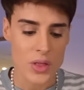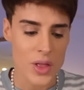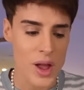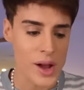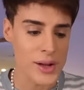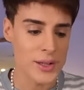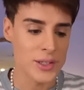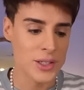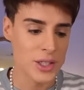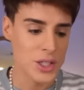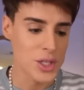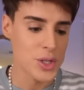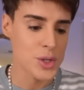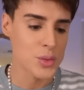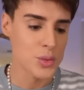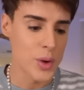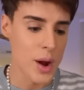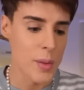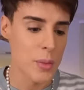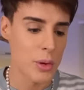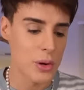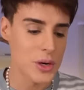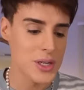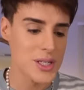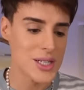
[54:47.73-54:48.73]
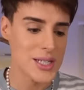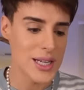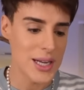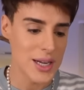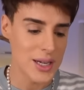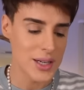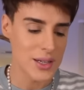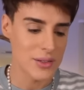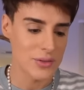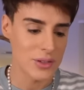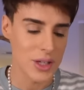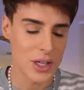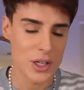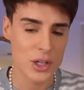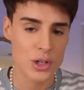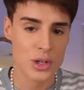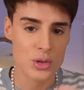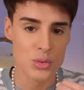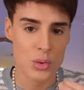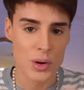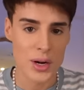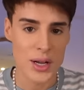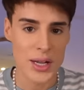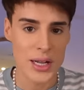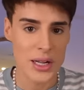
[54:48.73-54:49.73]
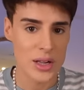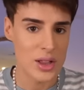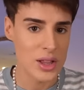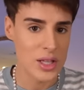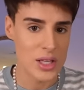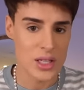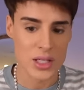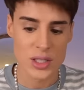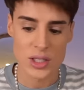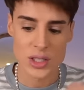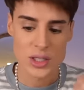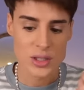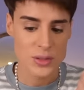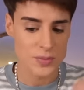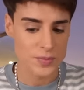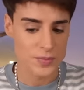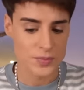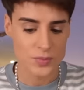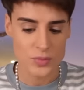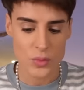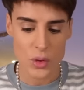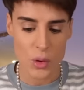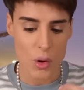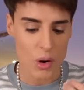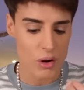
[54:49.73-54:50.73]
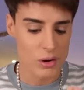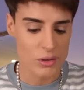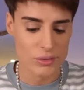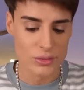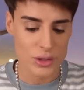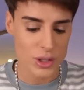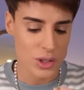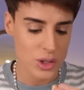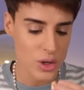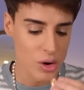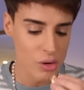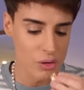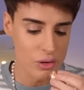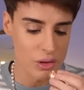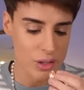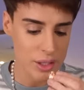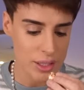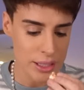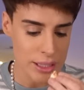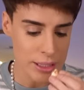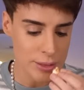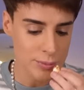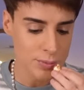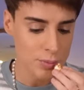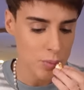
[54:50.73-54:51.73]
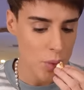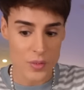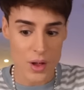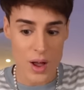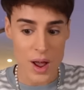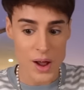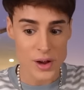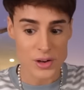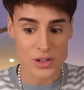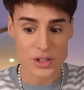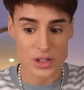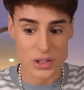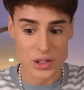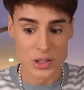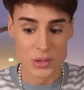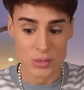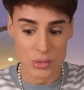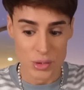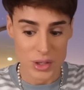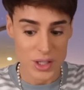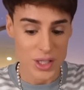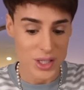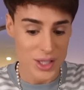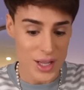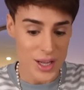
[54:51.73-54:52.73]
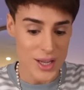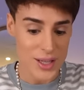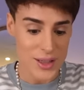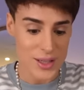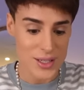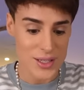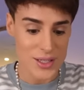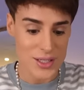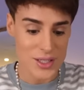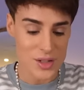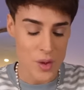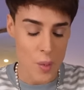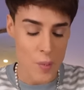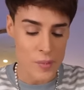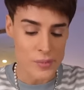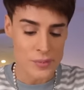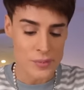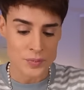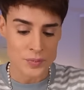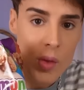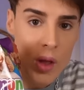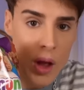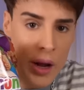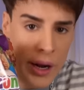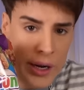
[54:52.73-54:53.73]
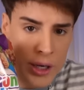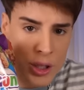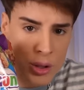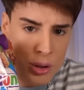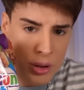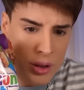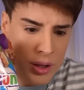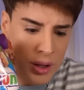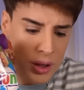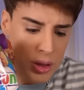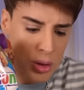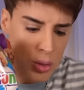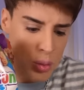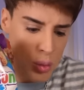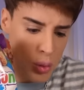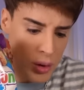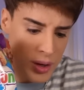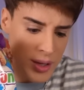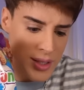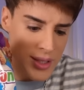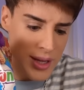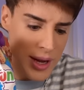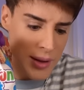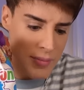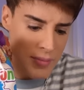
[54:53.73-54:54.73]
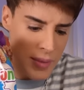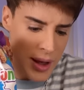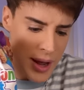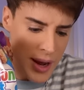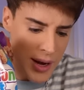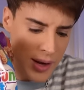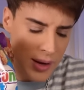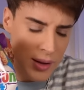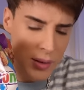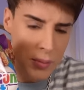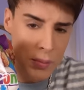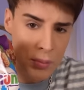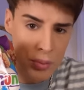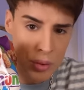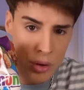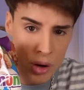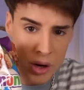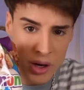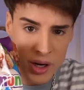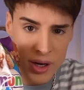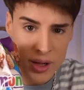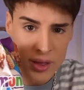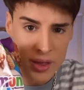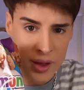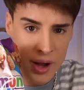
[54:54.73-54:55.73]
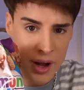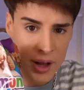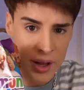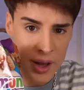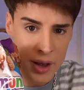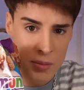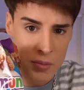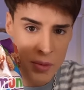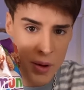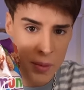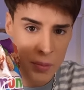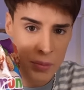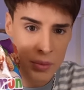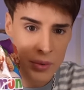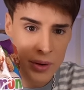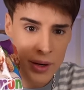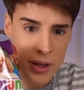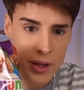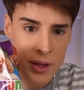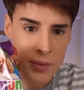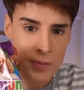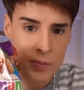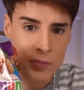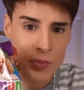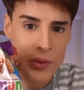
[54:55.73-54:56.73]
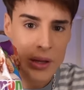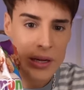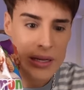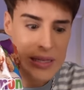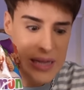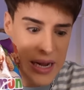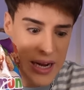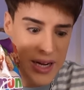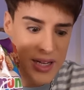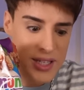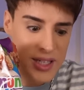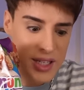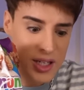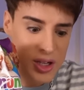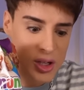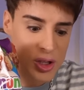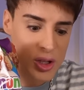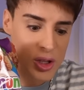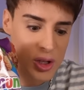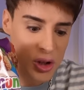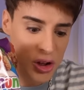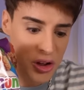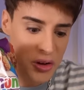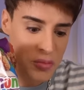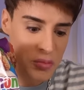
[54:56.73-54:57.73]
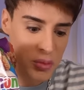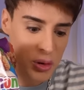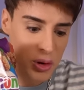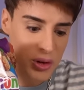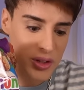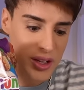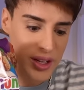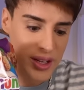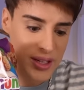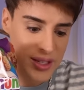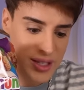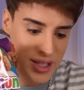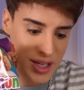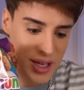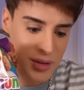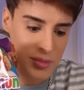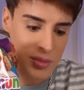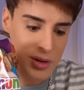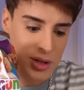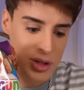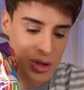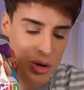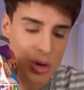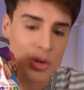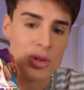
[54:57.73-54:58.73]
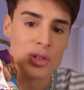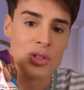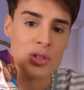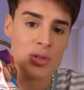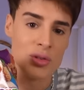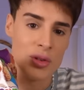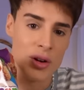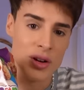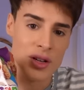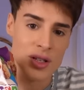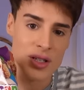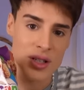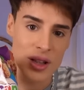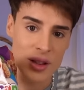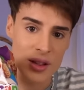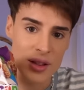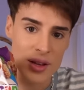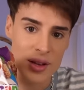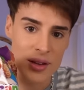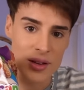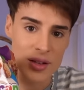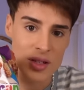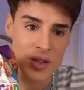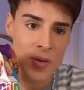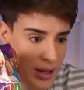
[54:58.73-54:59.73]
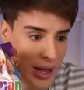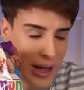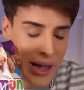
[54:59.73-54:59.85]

Like, this is way more addictive. Like, you'd want to eat this over and over again. I actually really like these. I do think the ones I made, the product that I came up with, tasted a lot more like Cinnamon Toast Crunch than this.